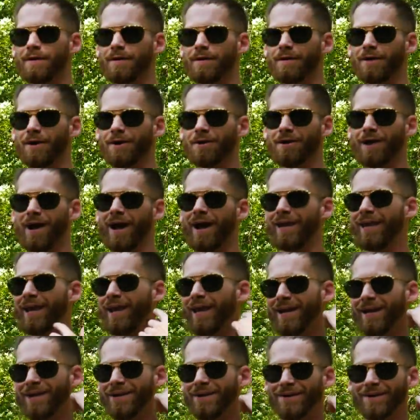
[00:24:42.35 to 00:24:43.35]
Okay, I
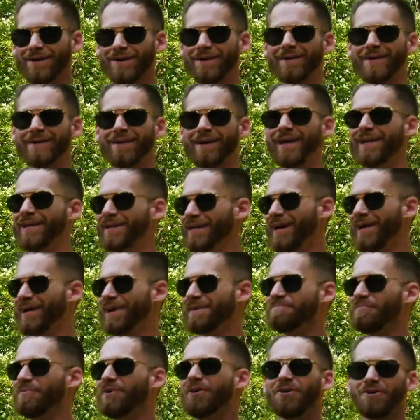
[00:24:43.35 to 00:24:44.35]
can't hear. It
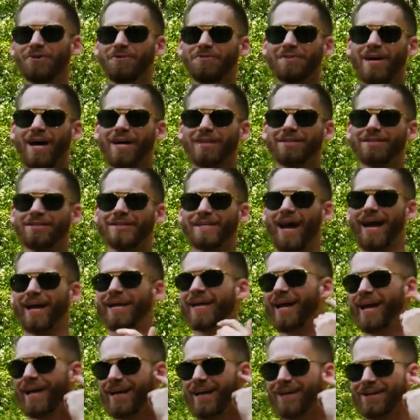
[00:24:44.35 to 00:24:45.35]
moved, I
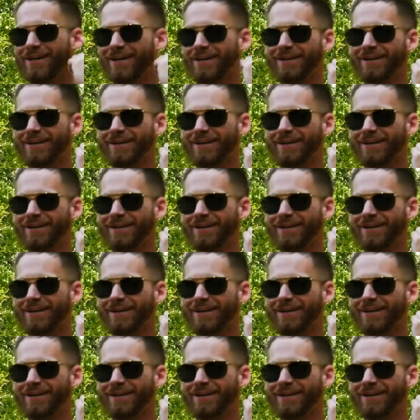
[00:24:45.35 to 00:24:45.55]
can't hear.